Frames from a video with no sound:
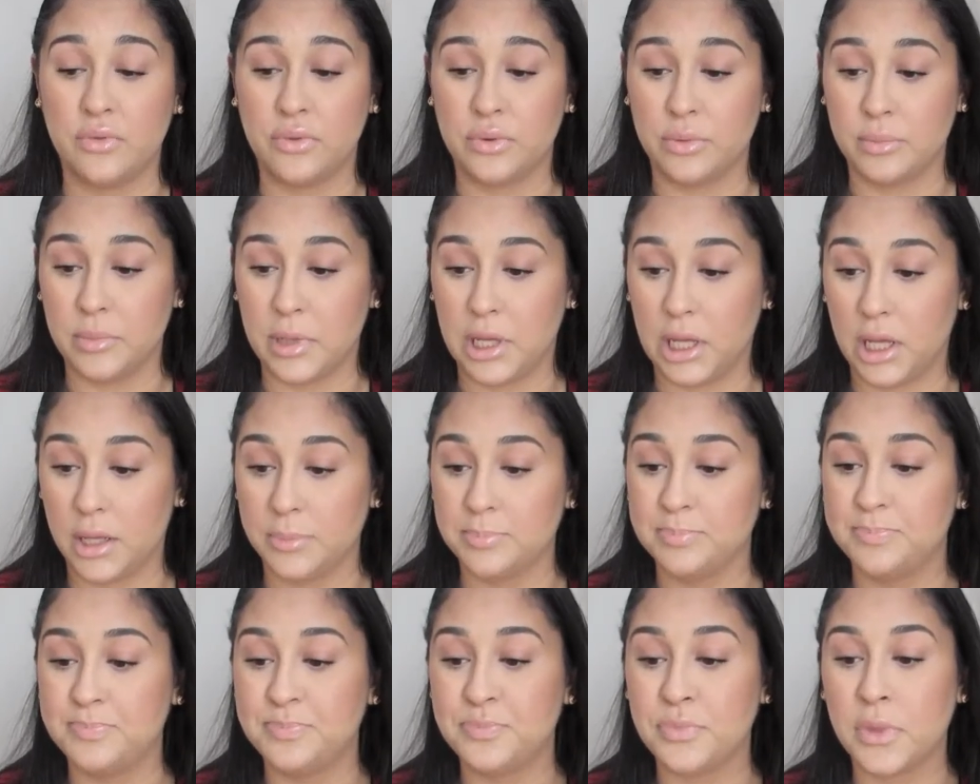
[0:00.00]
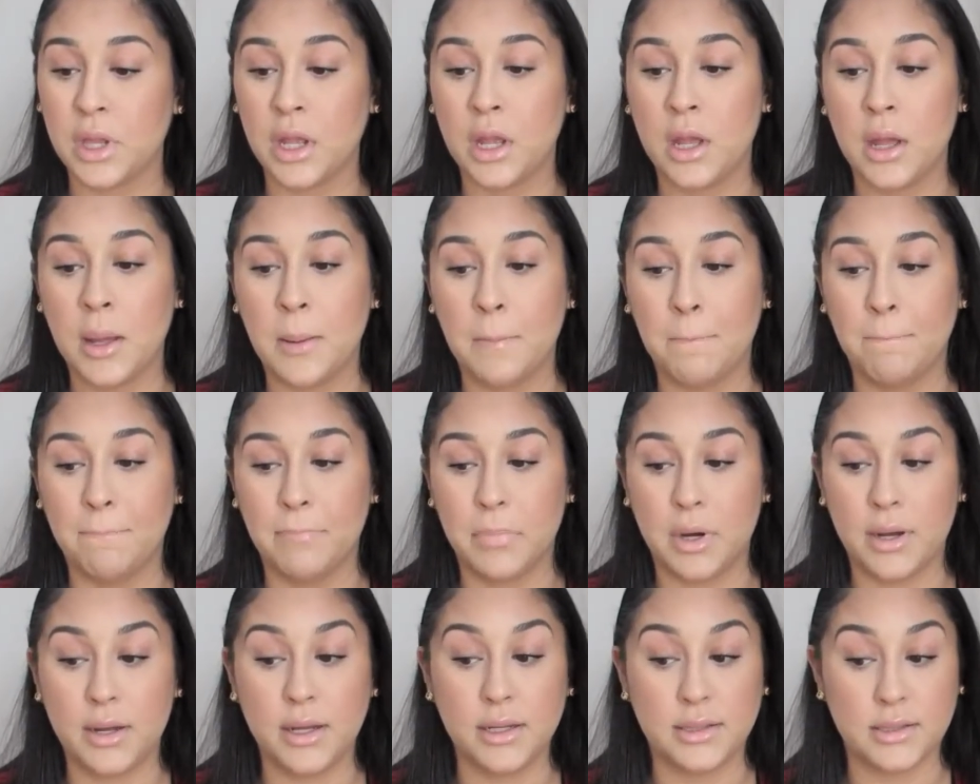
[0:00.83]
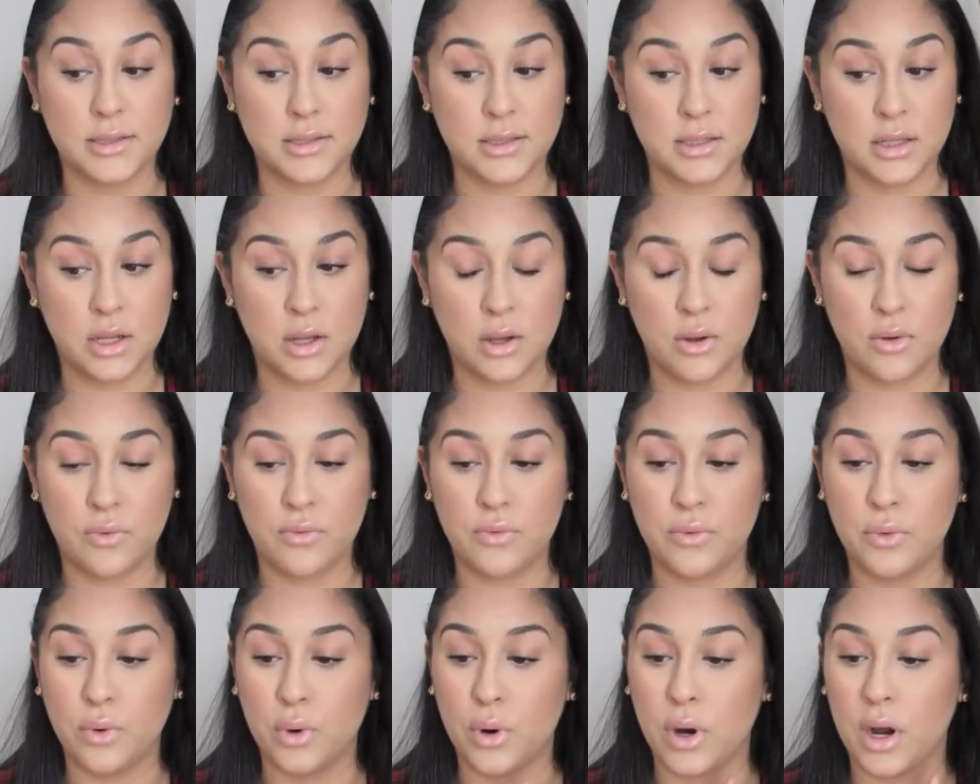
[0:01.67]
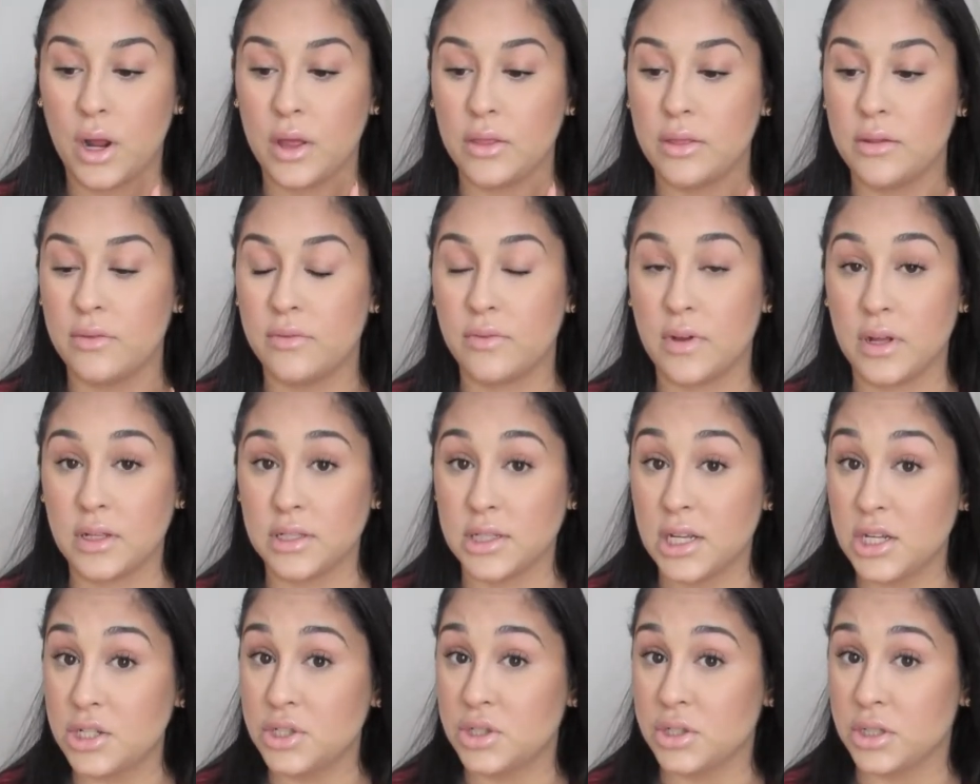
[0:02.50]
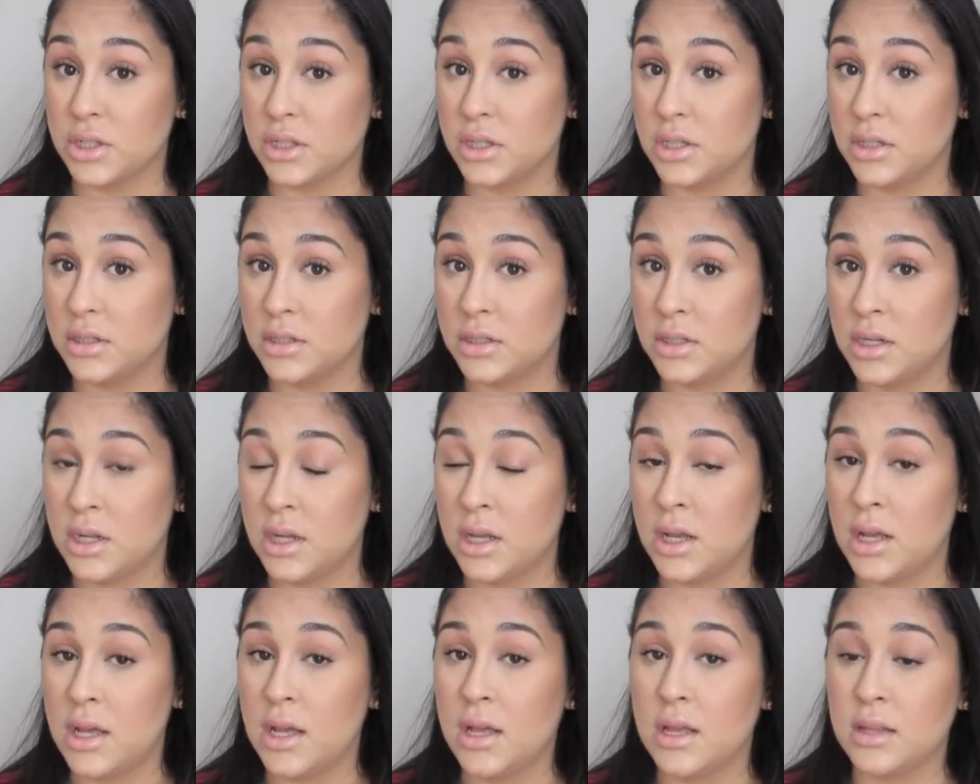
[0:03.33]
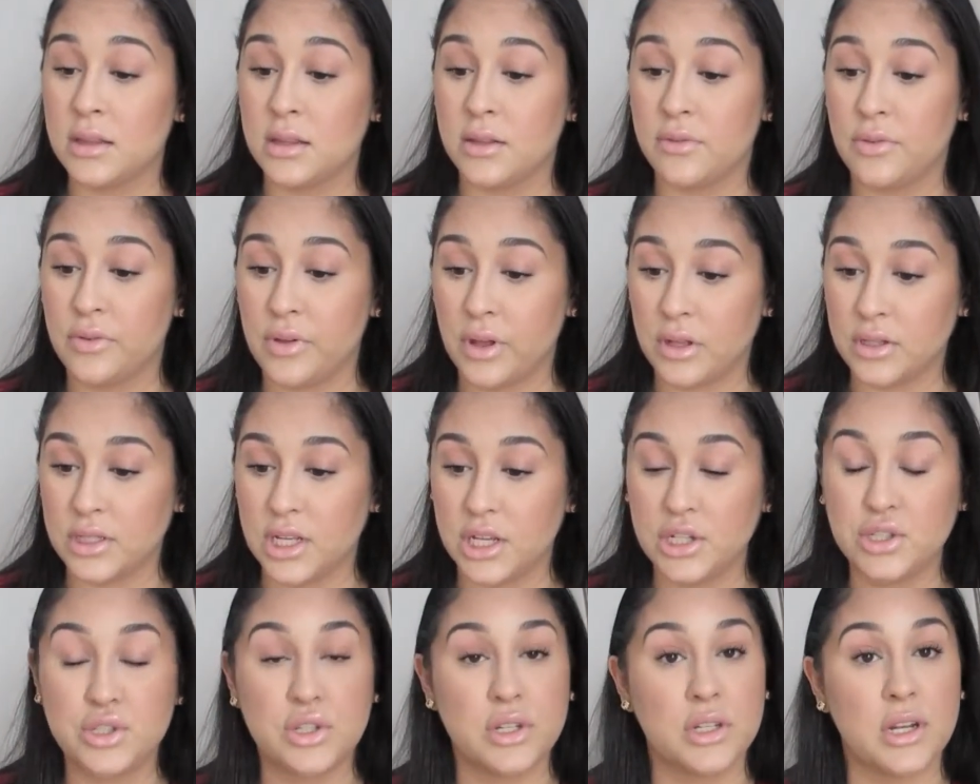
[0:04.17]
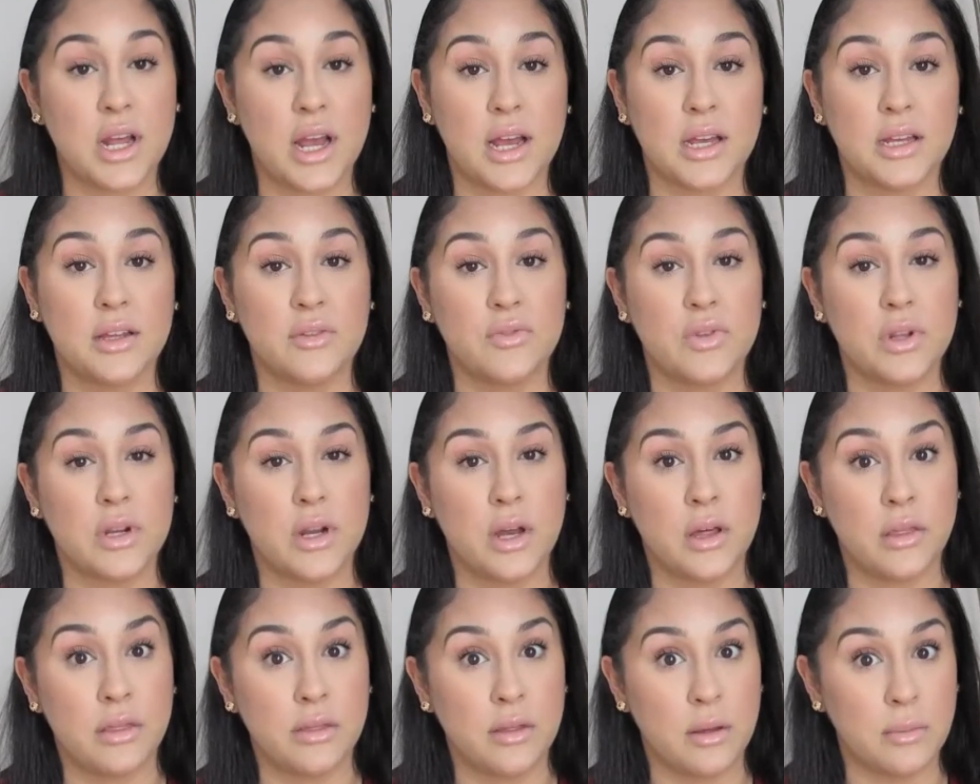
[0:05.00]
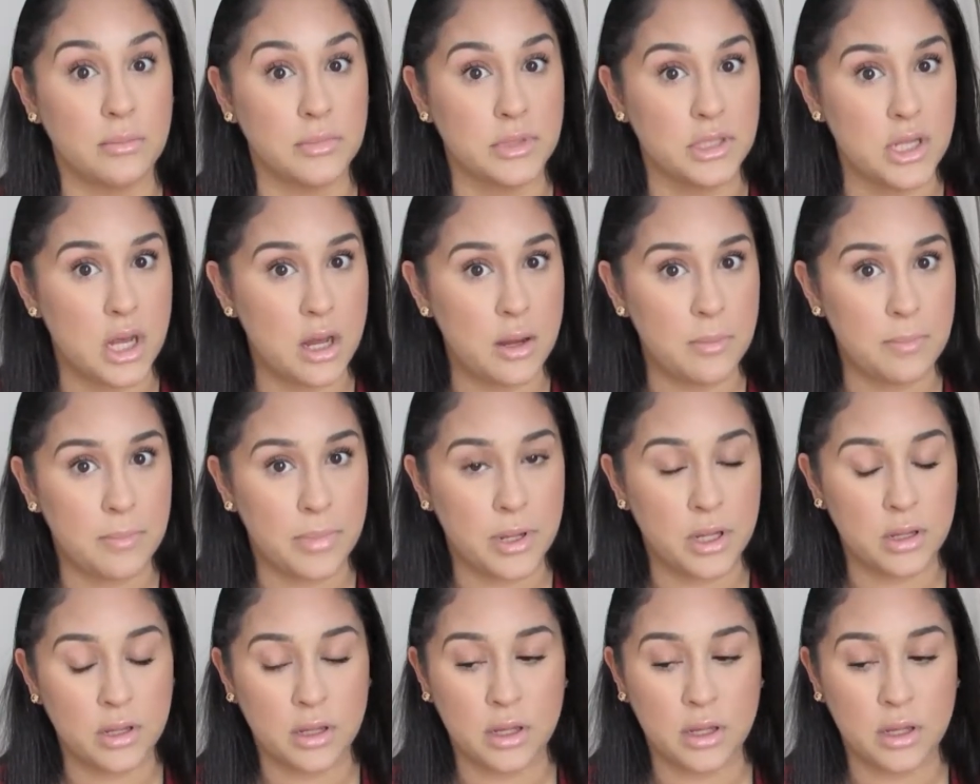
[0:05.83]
for me. But for the foundation I give it a thumbs up.